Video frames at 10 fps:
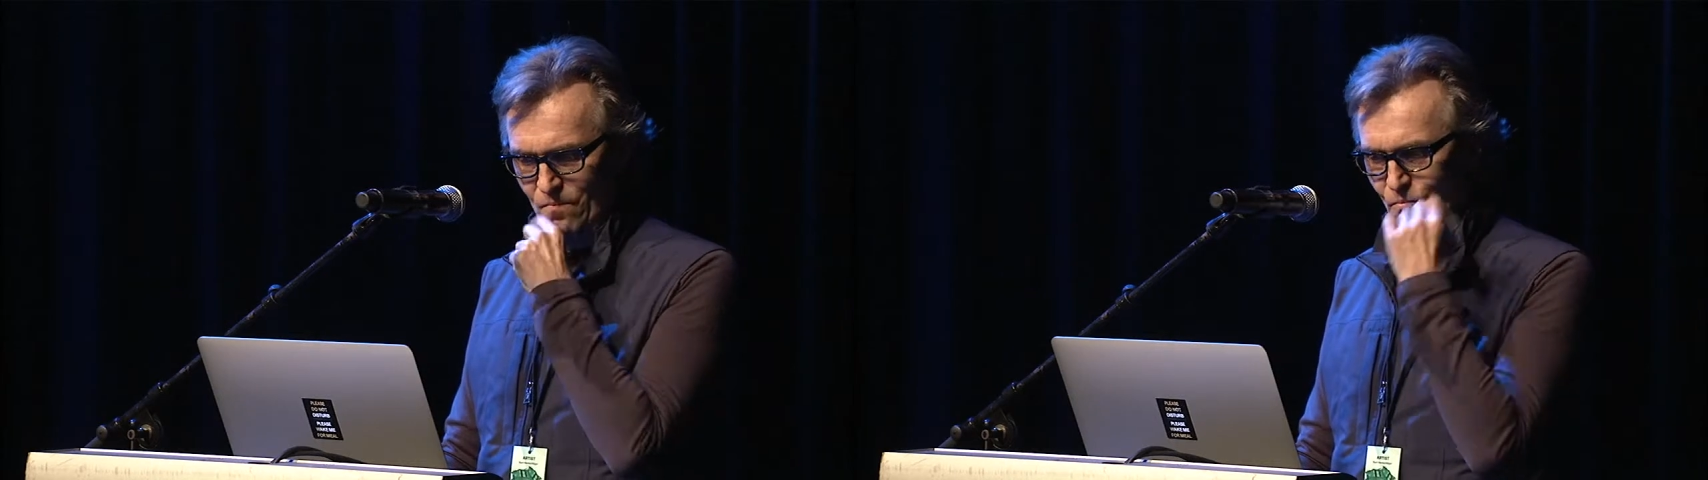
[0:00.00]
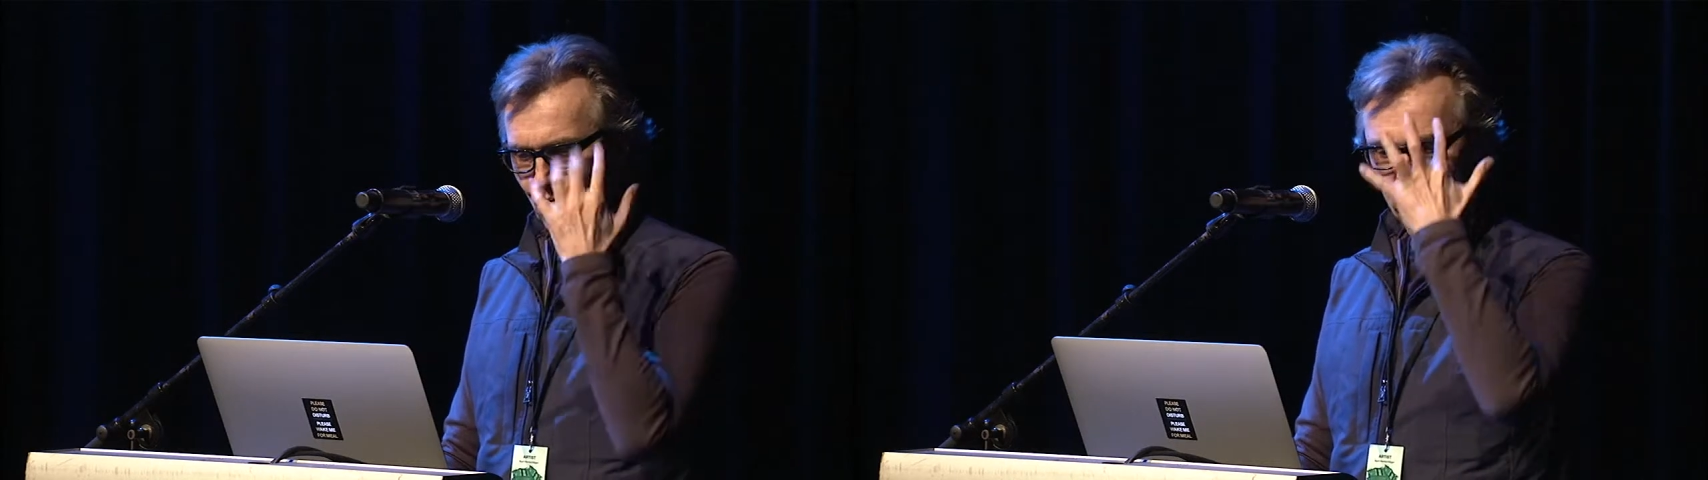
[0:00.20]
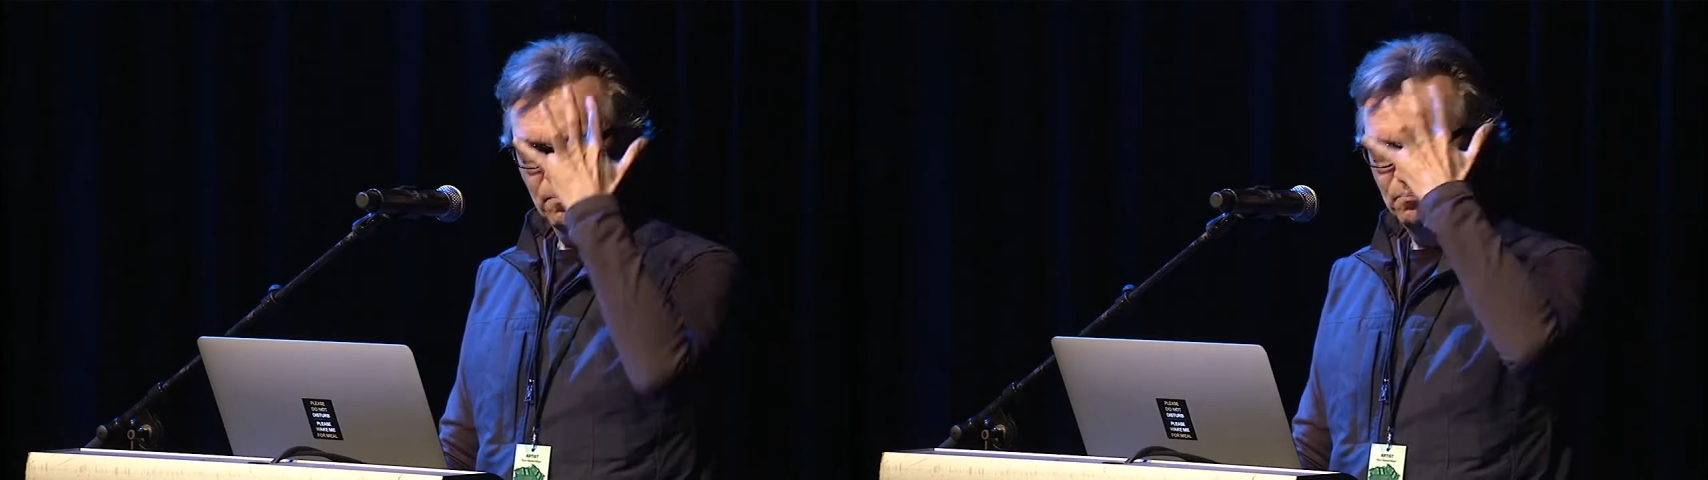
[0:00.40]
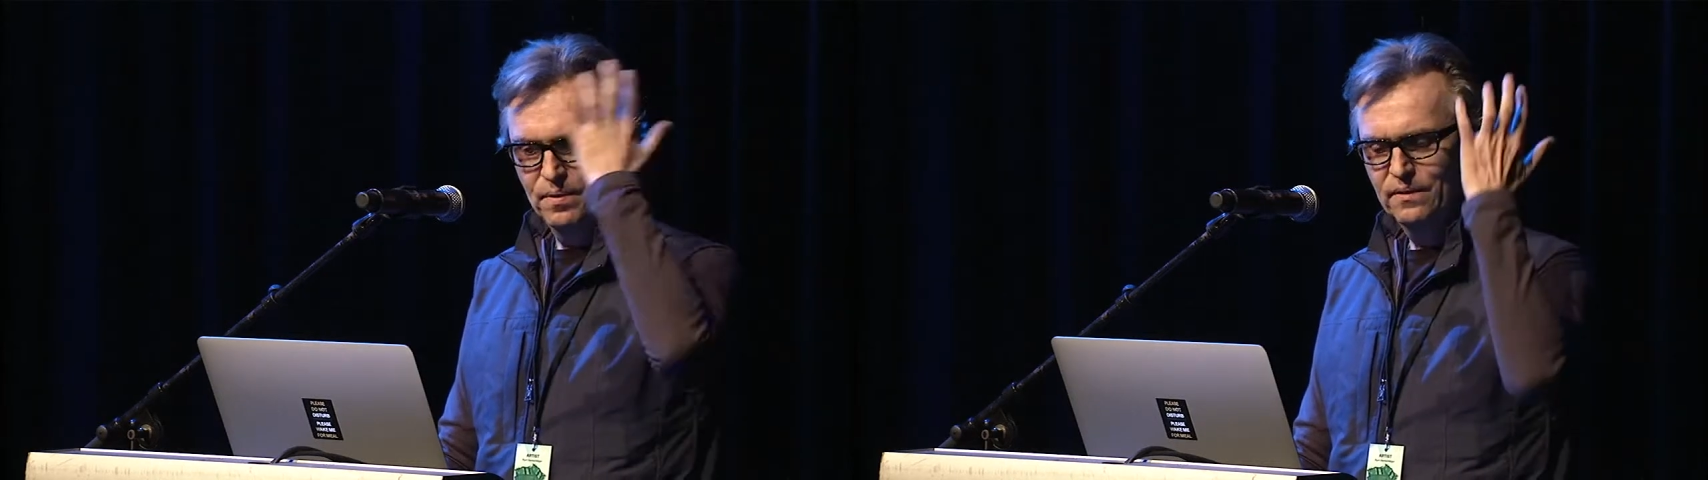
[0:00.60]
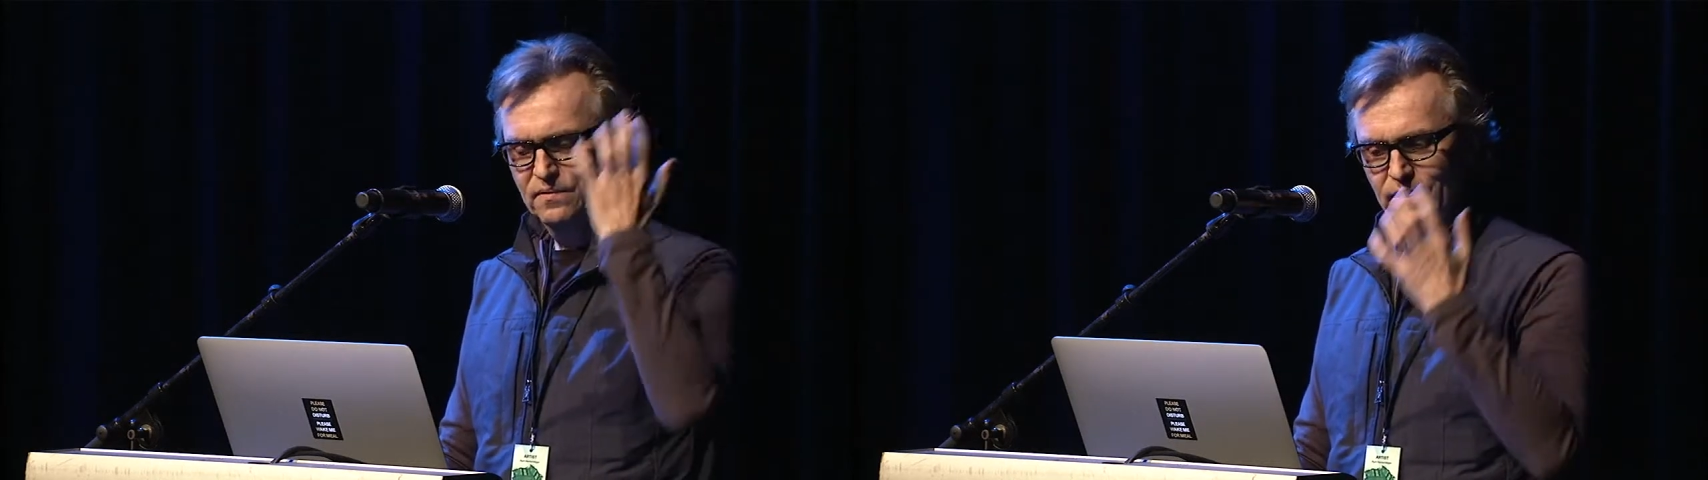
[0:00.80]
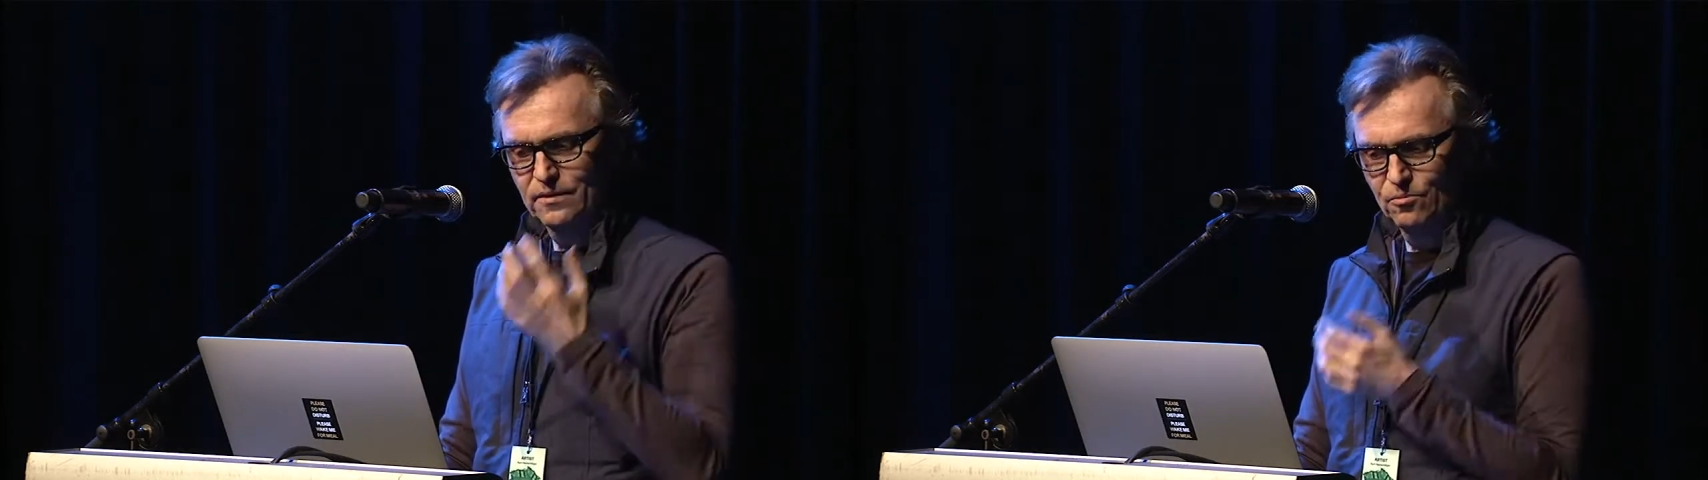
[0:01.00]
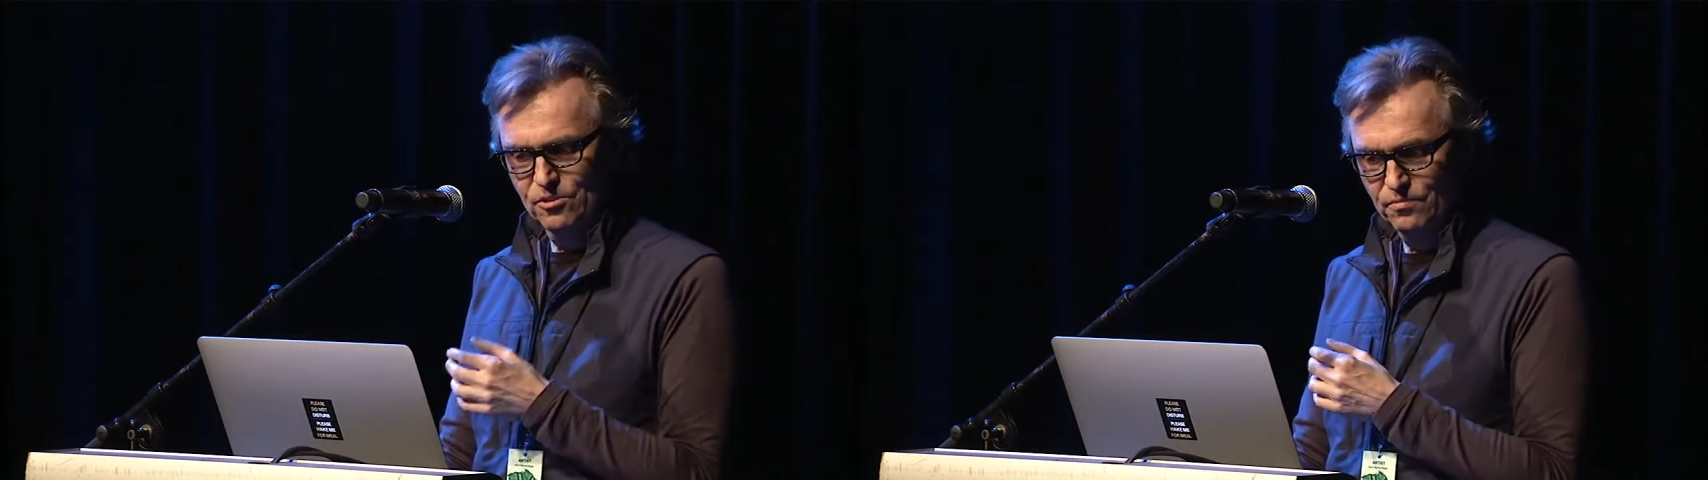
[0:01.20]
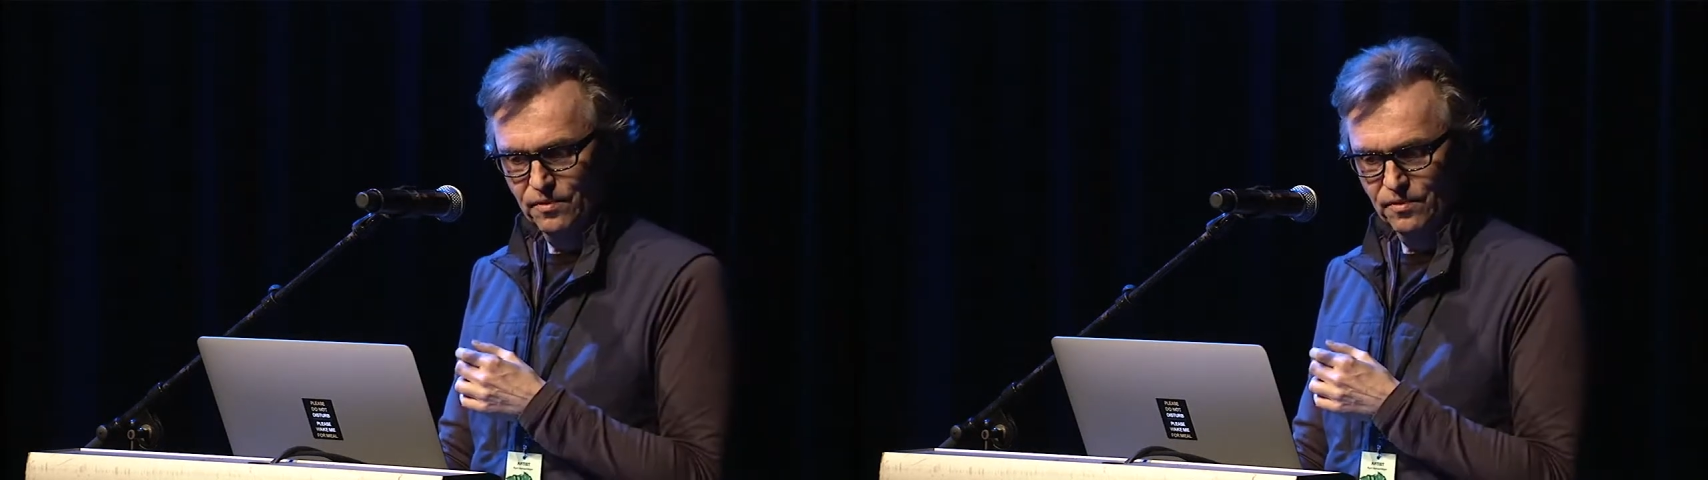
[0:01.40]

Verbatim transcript: what a big thing there was when